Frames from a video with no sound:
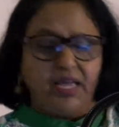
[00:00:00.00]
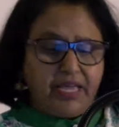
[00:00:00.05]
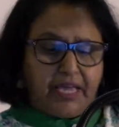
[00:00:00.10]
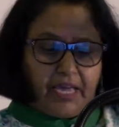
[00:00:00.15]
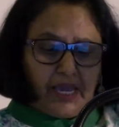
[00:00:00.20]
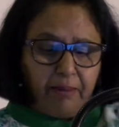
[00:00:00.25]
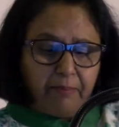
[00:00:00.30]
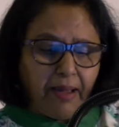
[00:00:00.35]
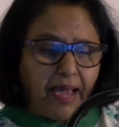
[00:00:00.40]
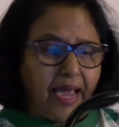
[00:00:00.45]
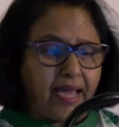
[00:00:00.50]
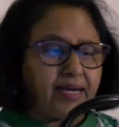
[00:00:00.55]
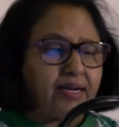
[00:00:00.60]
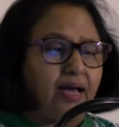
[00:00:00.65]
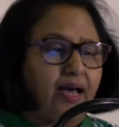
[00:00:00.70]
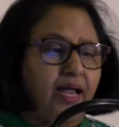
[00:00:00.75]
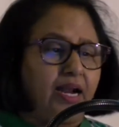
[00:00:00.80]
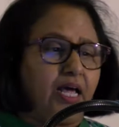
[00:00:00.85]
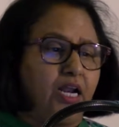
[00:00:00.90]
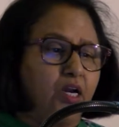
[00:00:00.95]
Amen.
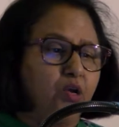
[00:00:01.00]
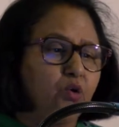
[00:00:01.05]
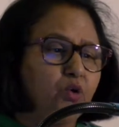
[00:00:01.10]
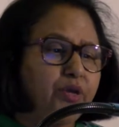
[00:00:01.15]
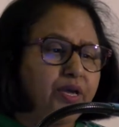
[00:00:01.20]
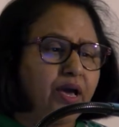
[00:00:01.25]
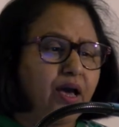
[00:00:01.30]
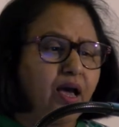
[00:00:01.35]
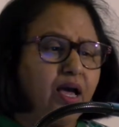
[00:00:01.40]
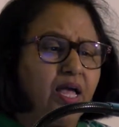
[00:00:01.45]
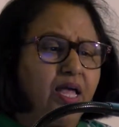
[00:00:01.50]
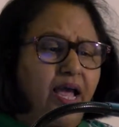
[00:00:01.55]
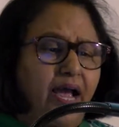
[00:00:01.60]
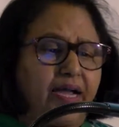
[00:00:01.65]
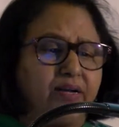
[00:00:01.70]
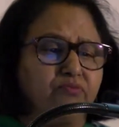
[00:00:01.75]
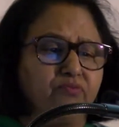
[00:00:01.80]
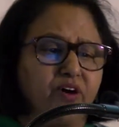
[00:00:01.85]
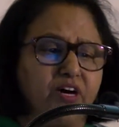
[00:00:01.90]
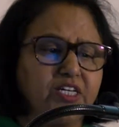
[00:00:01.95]
Hallelujah.
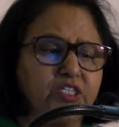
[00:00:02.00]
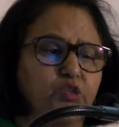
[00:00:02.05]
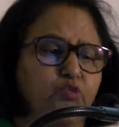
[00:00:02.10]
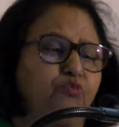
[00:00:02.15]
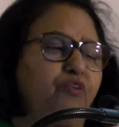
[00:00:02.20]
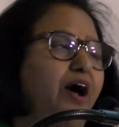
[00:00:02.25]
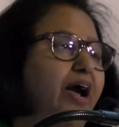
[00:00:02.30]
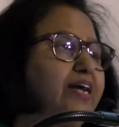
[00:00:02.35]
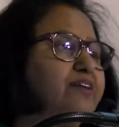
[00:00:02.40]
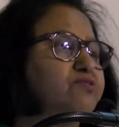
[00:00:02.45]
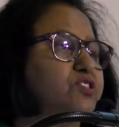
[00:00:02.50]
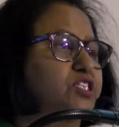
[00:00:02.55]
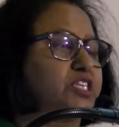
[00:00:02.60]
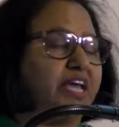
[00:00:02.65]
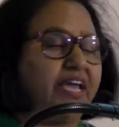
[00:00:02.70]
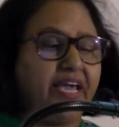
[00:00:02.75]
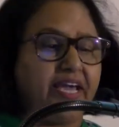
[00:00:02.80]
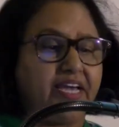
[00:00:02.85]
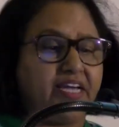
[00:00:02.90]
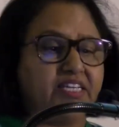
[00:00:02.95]
And verse 5
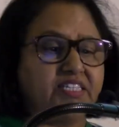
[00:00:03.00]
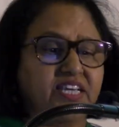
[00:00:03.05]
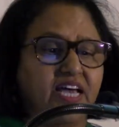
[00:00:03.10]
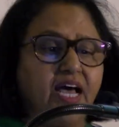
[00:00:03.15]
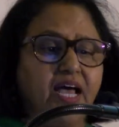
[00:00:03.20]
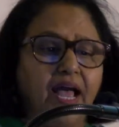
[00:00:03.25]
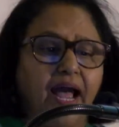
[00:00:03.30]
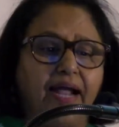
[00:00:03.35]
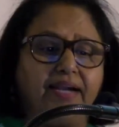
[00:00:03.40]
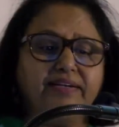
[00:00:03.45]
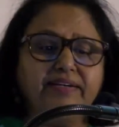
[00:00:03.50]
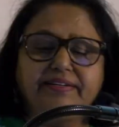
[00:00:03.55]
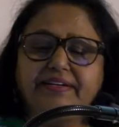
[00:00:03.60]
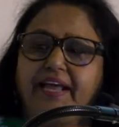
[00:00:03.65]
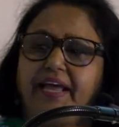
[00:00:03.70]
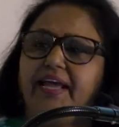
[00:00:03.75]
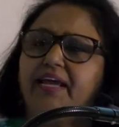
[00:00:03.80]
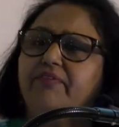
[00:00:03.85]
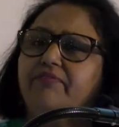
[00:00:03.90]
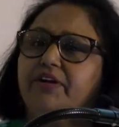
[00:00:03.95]
says, And
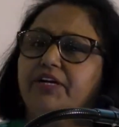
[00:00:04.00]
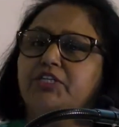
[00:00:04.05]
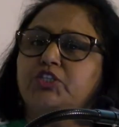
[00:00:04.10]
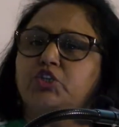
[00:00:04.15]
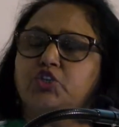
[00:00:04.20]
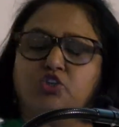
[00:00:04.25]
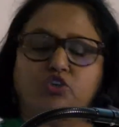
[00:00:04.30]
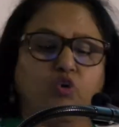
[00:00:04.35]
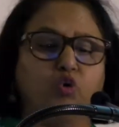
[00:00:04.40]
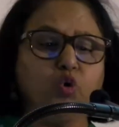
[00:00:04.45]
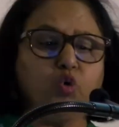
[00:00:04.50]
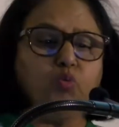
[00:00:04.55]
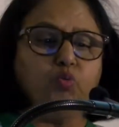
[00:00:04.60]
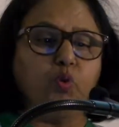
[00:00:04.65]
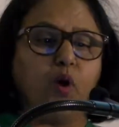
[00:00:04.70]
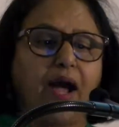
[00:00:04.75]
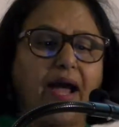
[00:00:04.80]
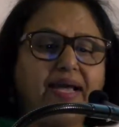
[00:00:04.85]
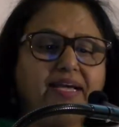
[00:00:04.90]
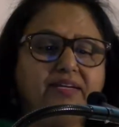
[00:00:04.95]
David's two
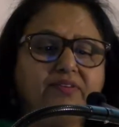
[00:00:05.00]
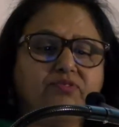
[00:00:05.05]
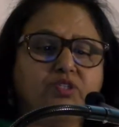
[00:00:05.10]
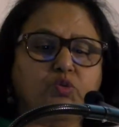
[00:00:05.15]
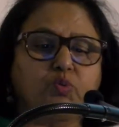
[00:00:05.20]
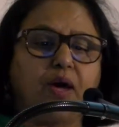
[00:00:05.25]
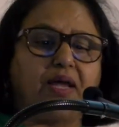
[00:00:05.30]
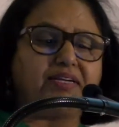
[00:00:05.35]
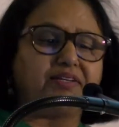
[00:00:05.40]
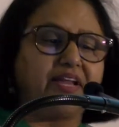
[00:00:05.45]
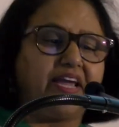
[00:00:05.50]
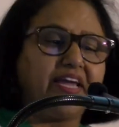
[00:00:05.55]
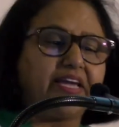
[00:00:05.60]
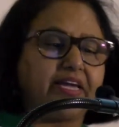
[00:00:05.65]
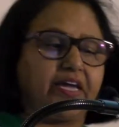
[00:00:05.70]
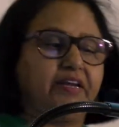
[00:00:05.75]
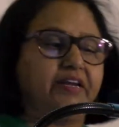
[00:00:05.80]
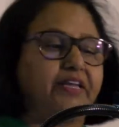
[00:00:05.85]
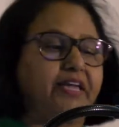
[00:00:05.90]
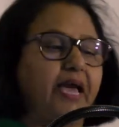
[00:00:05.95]
wives were
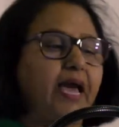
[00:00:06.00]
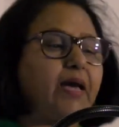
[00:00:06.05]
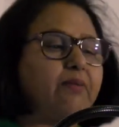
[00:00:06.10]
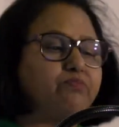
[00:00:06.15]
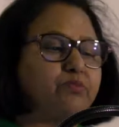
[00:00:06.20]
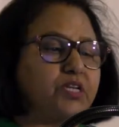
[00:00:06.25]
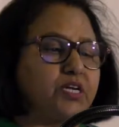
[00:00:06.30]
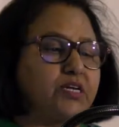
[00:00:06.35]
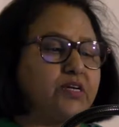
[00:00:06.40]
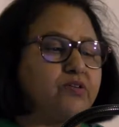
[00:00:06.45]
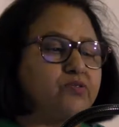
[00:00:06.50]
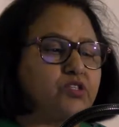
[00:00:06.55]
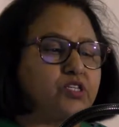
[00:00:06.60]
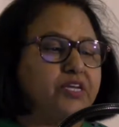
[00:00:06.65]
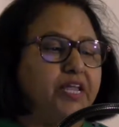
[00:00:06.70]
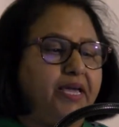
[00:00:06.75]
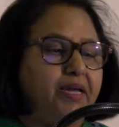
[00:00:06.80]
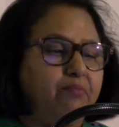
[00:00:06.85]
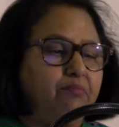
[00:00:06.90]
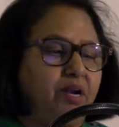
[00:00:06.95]
taken captives,
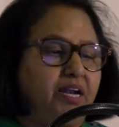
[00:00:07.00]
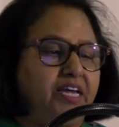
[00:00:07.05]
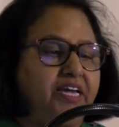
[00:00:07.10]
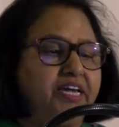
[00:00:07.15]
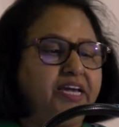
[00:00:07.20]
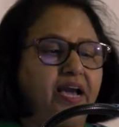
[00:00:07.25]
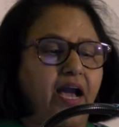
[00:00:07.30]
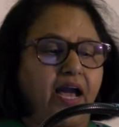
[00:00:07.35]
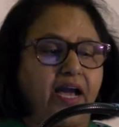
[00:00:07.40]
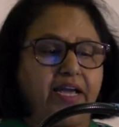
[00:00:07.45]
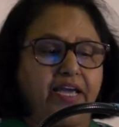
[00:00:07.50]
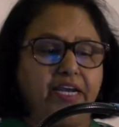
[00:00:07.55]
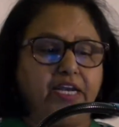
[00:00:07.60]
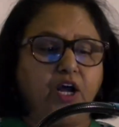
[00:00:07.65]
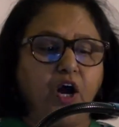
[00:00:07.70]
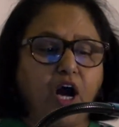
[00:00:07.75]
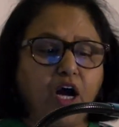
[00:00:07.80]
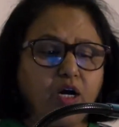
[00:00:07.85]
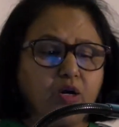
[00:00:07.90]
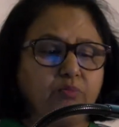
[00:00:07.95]
namely
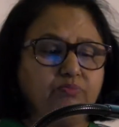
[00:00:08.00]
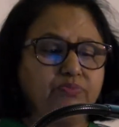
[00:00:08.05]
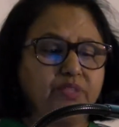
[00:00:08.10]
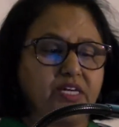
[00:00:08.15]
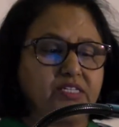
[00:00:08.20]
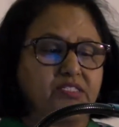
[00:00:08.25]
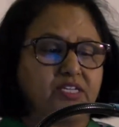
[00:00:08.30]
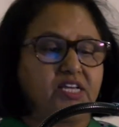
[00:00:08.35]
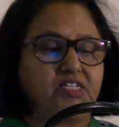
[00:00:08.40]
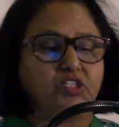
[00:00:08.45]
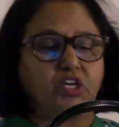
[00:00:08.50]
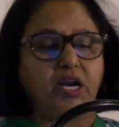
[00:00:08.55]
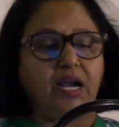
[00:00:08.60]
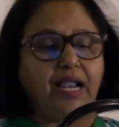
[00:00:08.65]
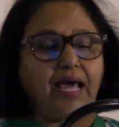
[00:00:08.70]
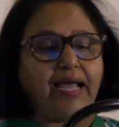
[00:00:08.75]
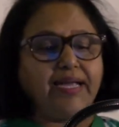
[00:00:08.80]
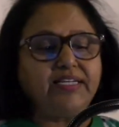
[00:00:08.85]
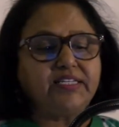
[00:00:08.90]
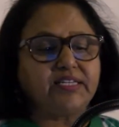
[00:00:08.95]
Ahinoam, the
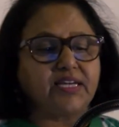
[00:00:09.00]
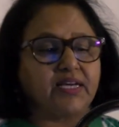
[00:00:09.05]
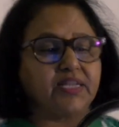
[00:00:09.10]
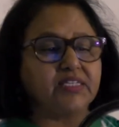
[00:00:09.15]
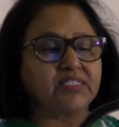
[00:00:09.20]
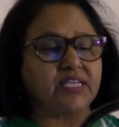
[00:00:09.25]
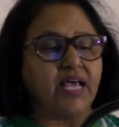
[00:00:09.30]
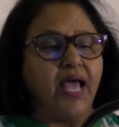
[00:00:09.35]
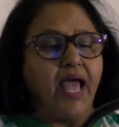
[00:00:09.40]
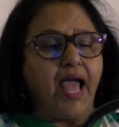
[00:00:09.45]
Jezreelitess